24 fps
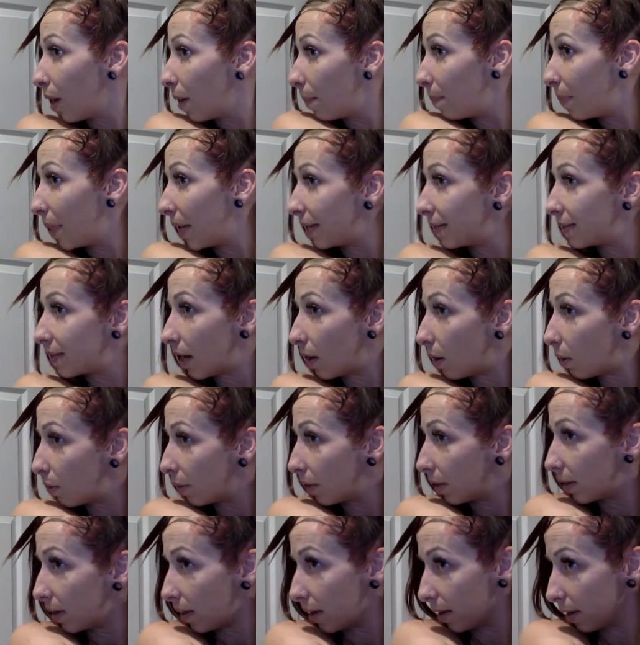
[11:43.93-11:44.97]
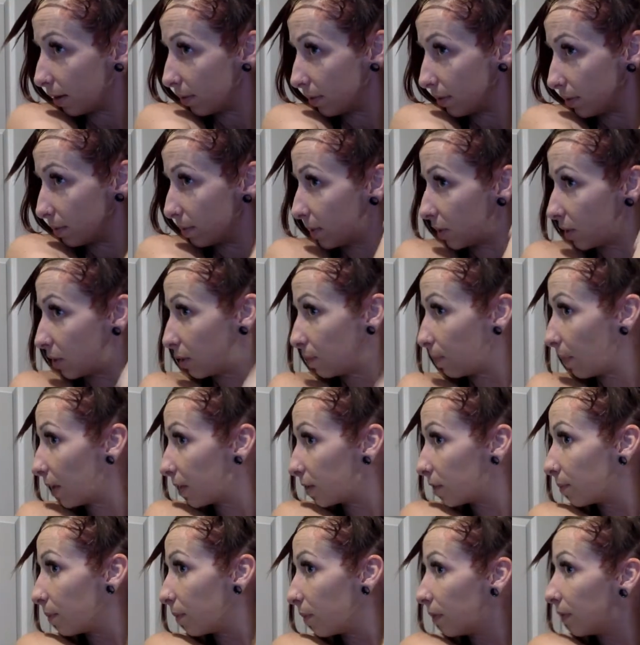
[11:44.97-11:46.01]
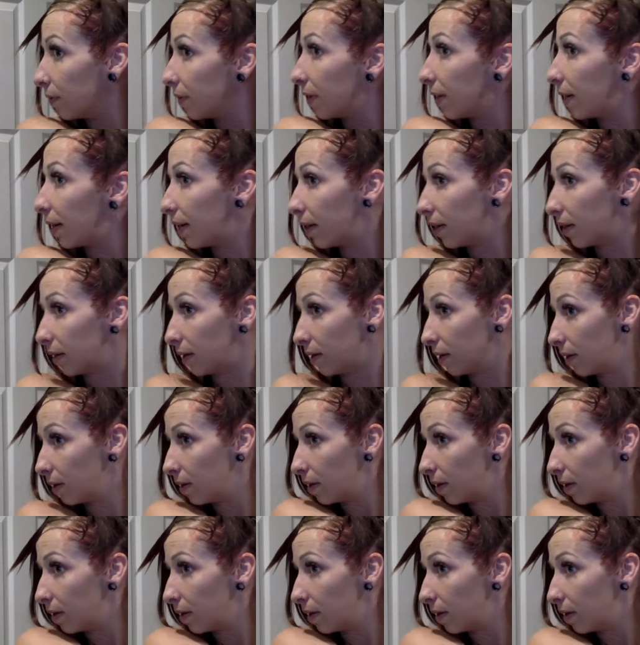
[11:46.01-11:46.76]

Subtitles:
I picked out and cut out as much as possible, and then I